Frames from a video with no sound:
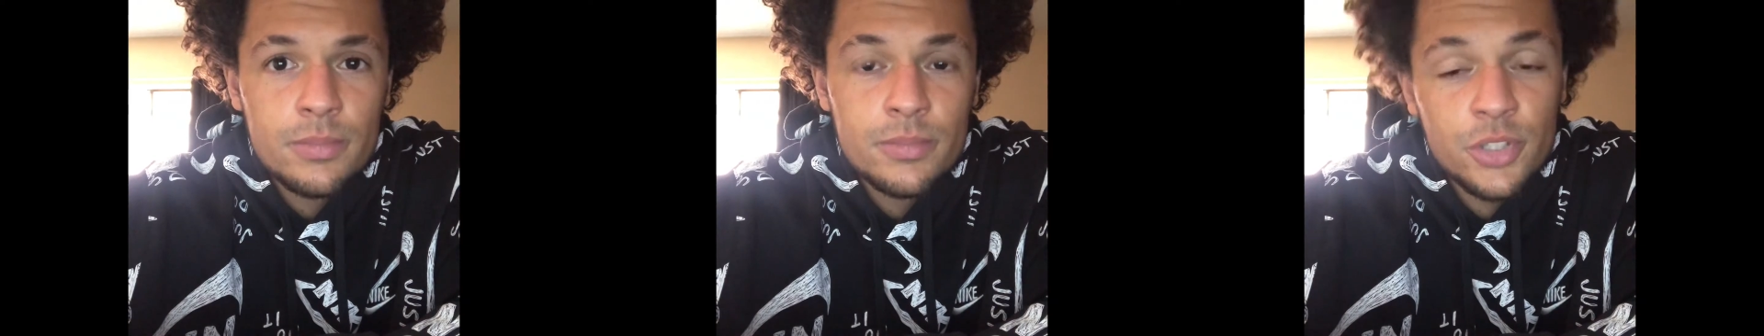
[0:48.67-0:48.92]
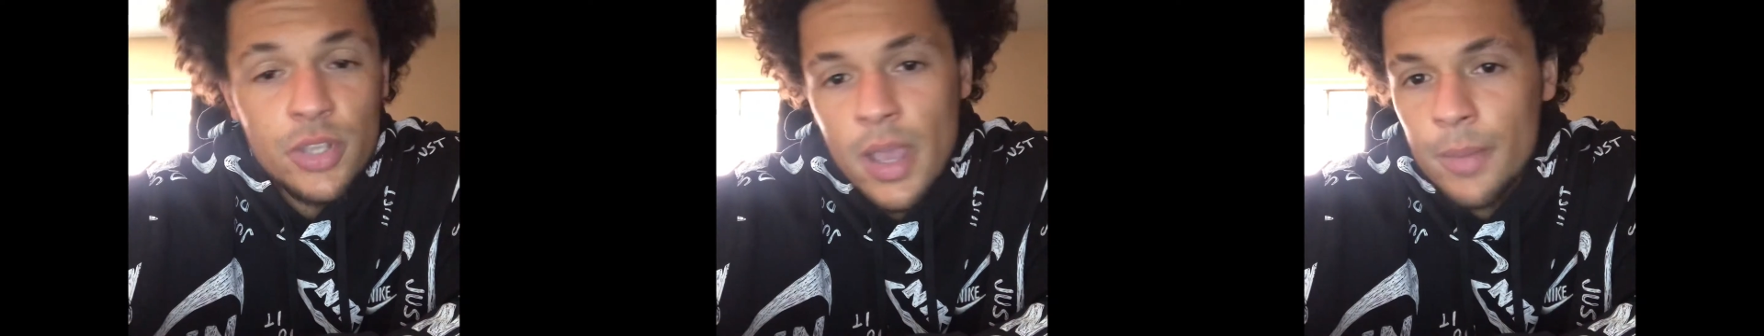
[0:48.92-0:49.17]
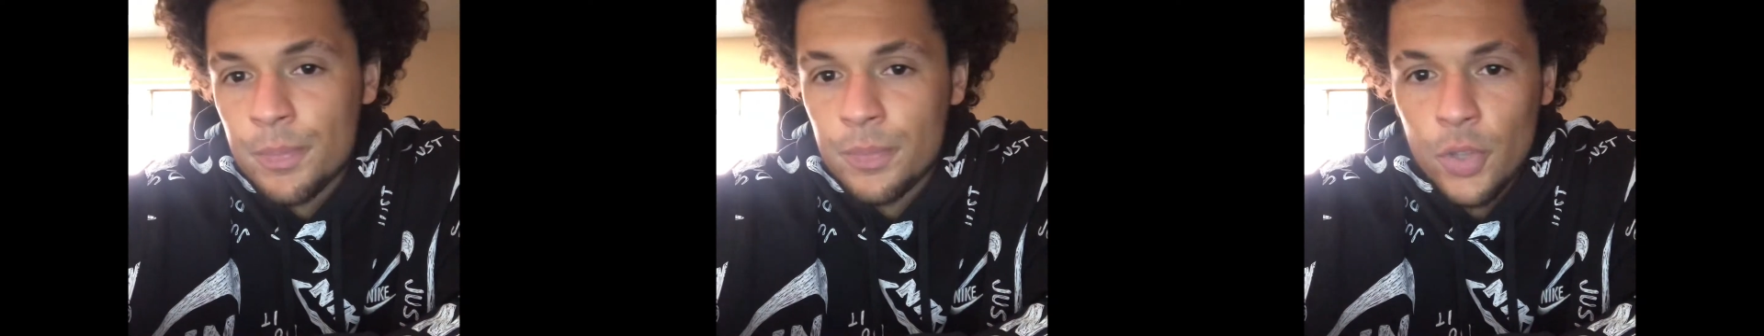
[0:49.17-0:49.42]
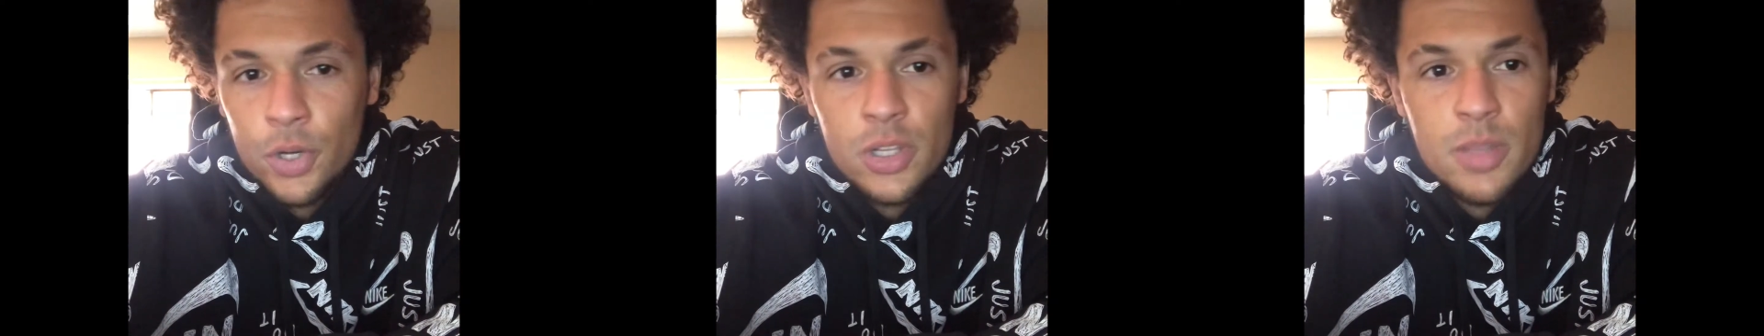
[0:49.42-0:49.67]
So yeah,
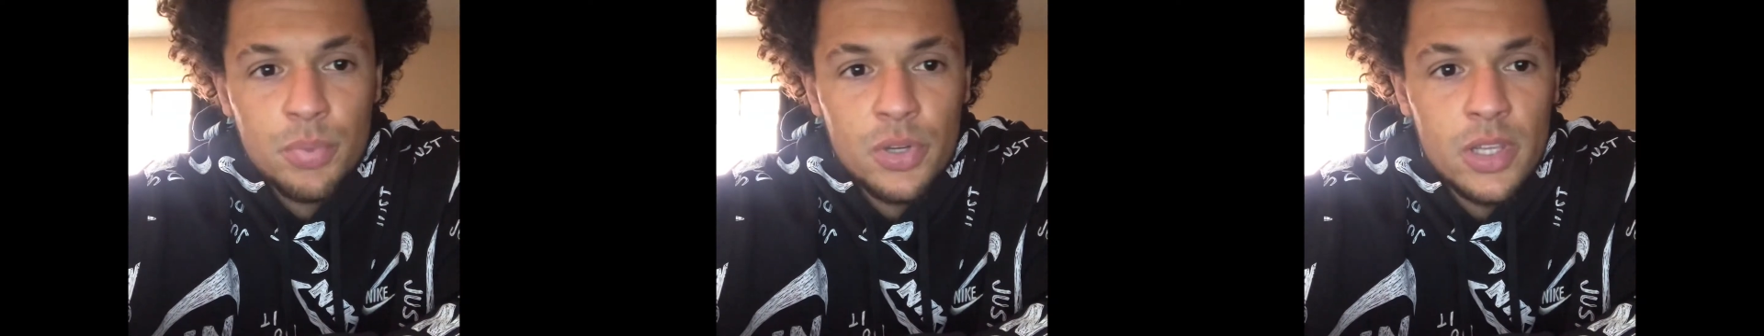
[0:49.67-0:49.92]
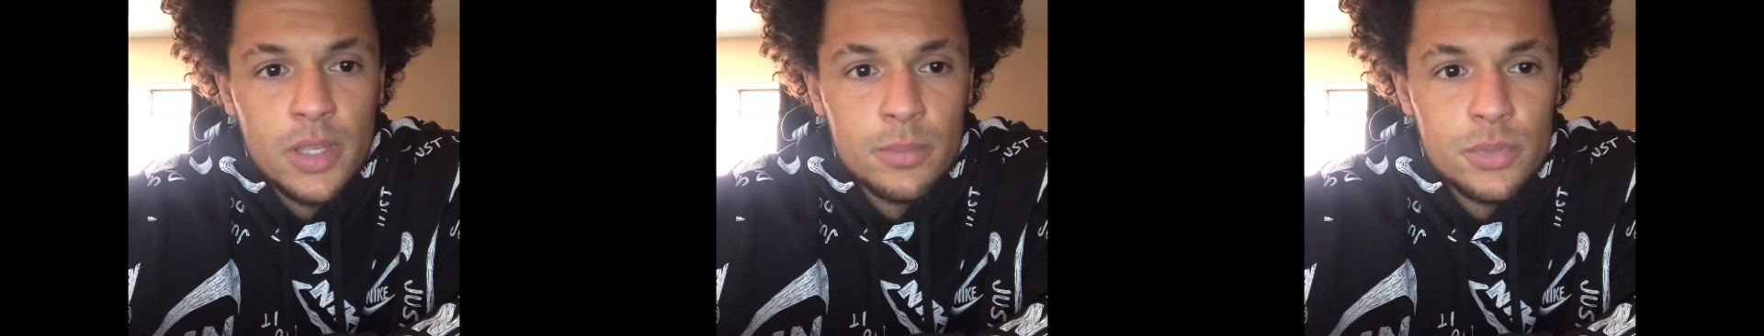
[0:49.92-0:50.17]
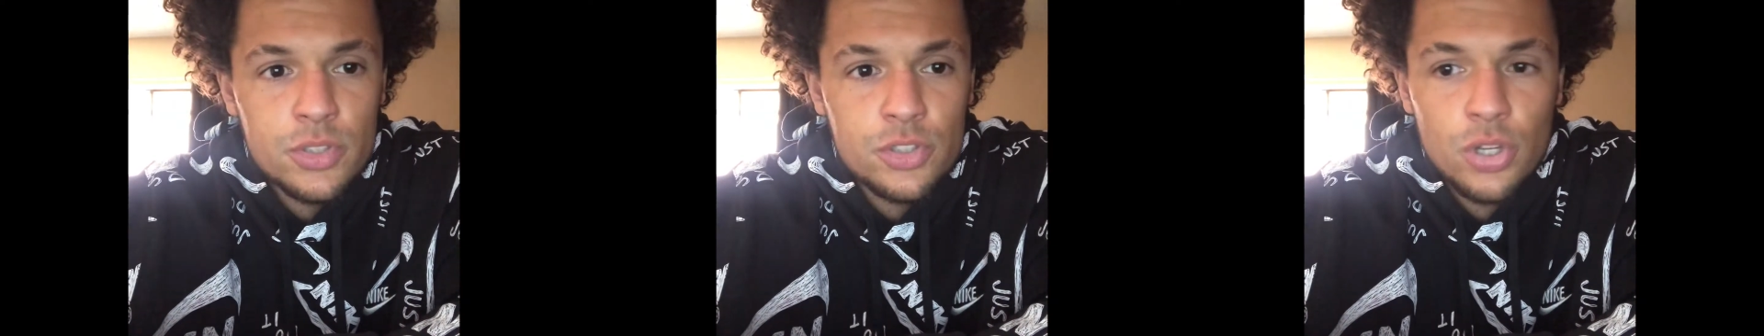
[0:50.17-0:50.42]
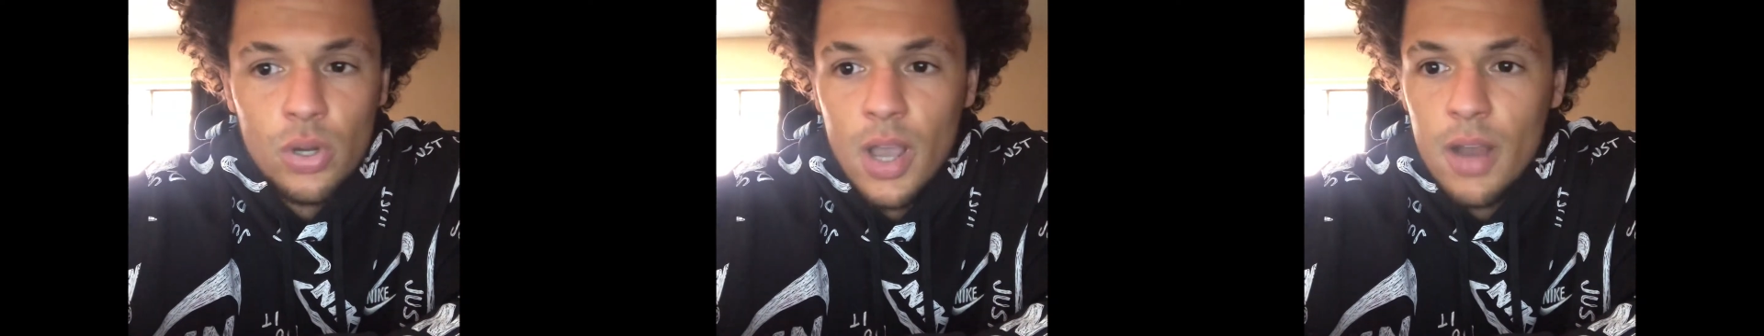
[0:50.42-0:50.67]
early prelims:
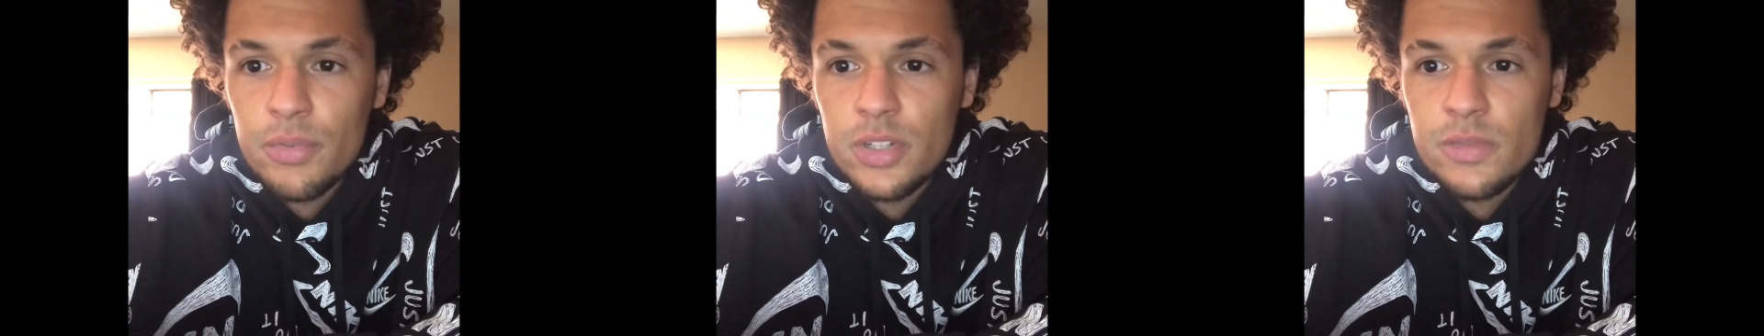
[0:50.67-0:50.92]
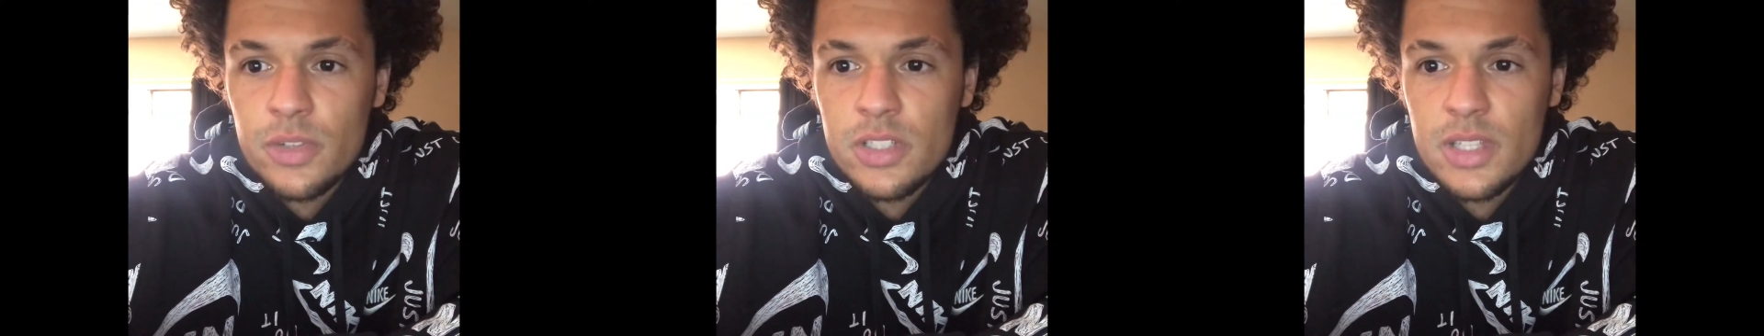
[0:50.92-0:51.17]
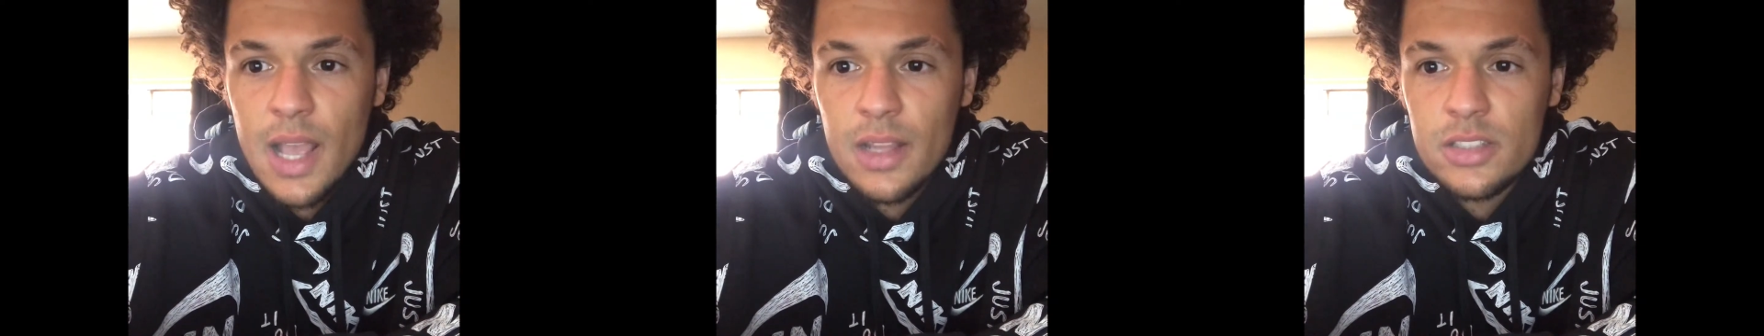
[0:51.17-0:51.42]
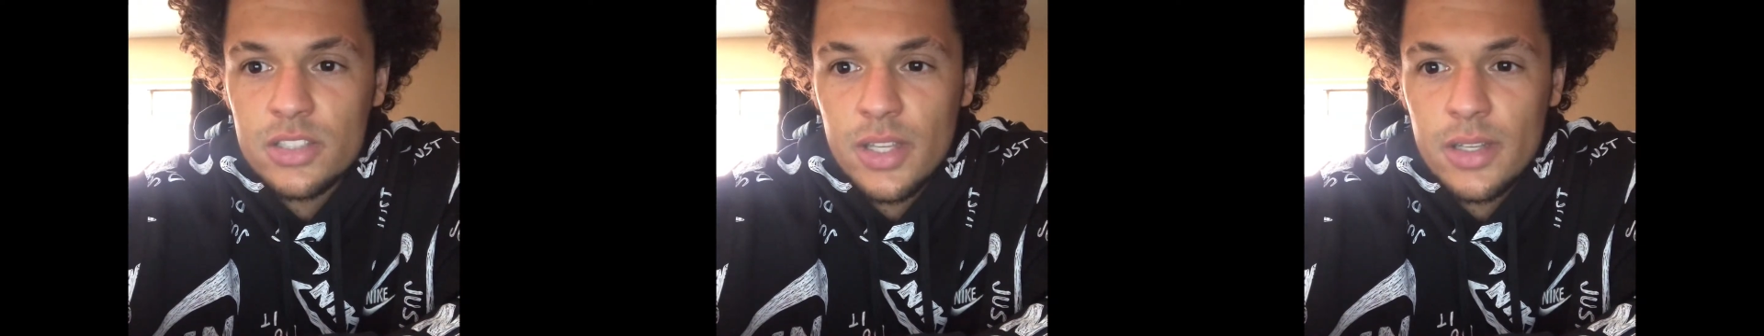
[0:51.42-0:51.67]
Joel Alvarez versus
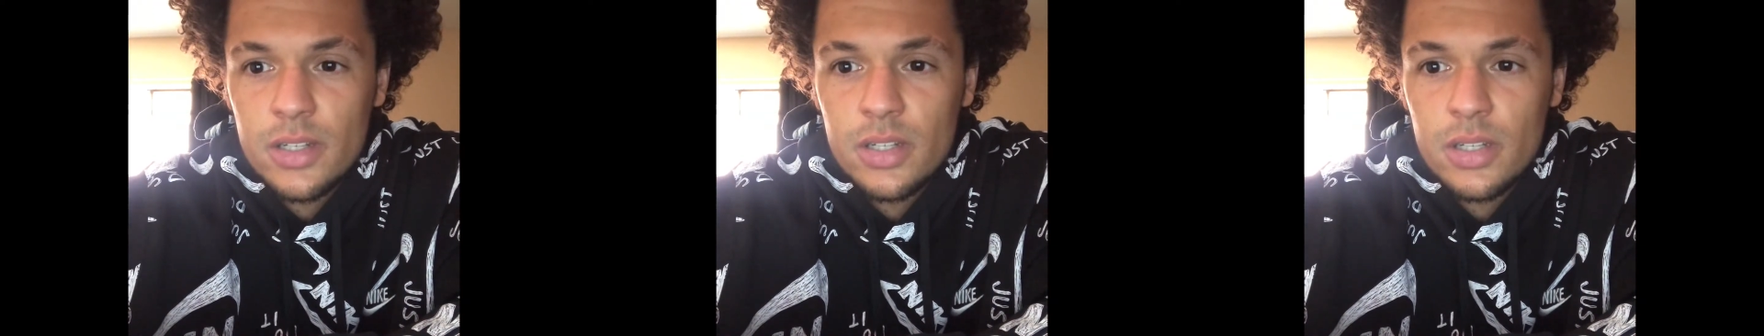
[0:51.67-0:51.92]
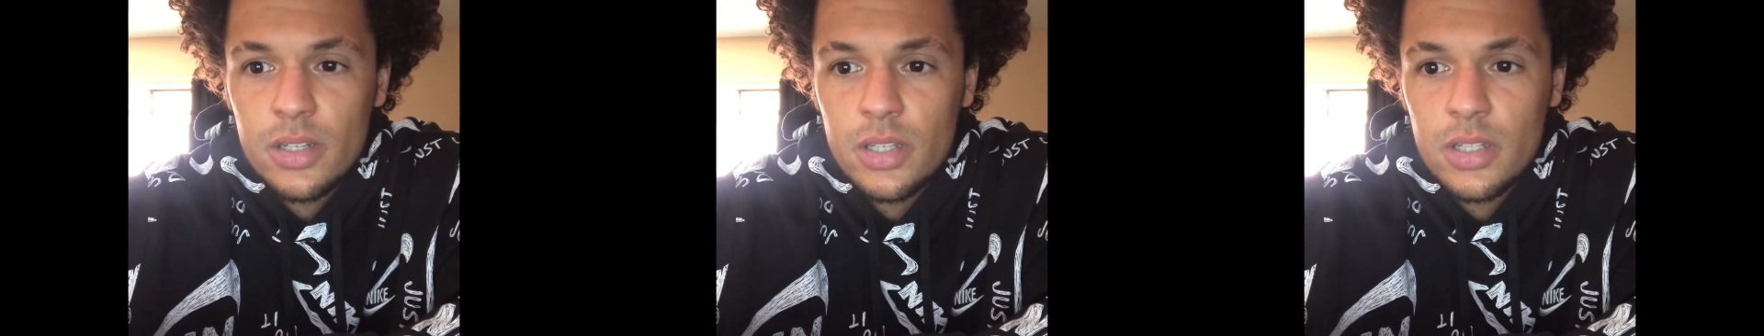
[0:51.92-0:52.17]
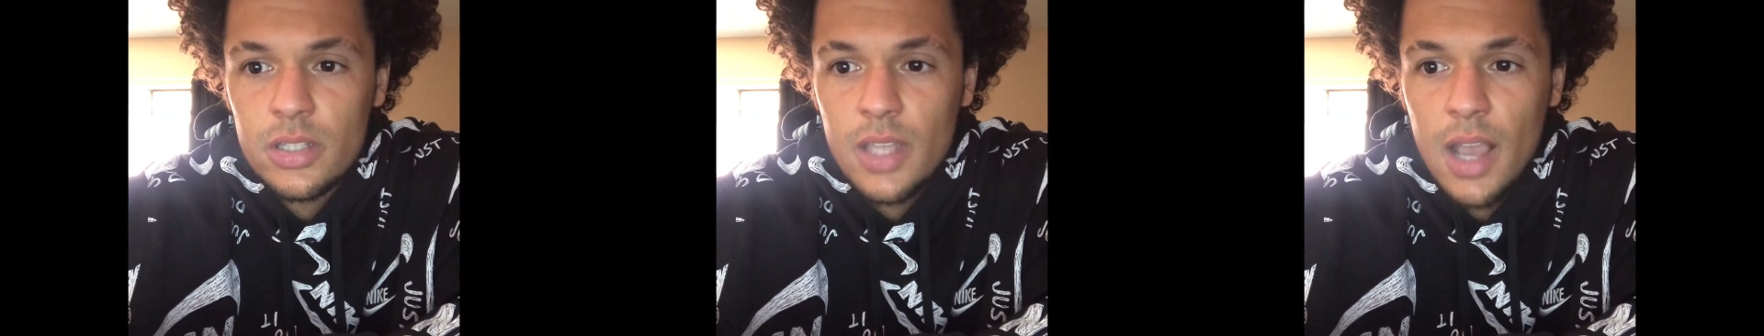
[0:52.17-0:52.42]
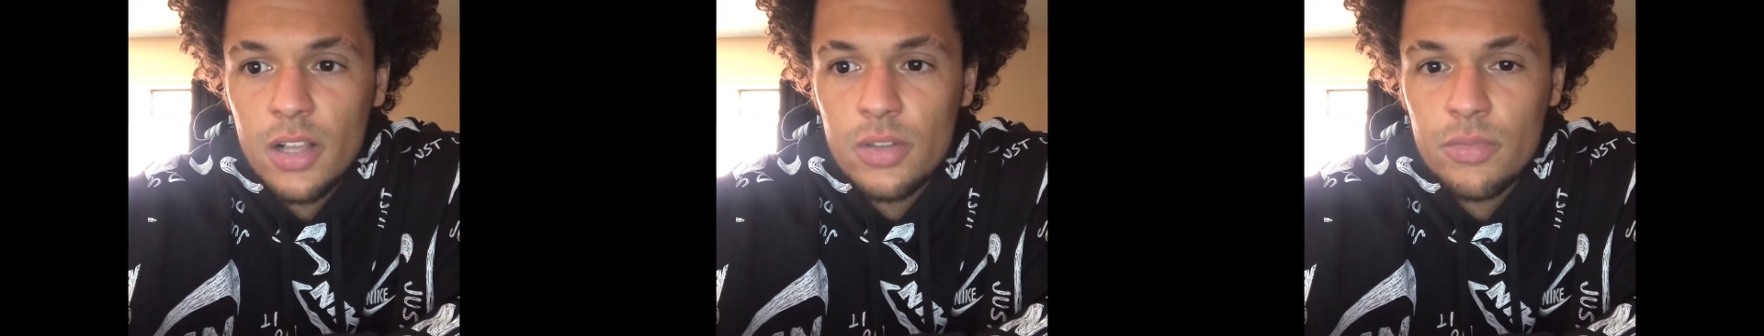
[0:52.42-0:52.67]
Alexander
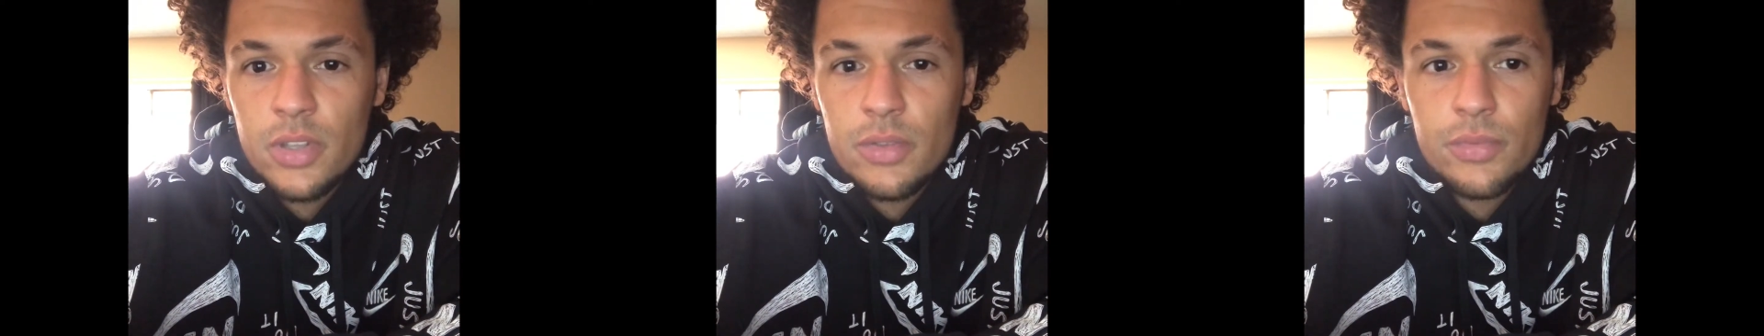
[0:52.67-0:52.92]
Yakovlev.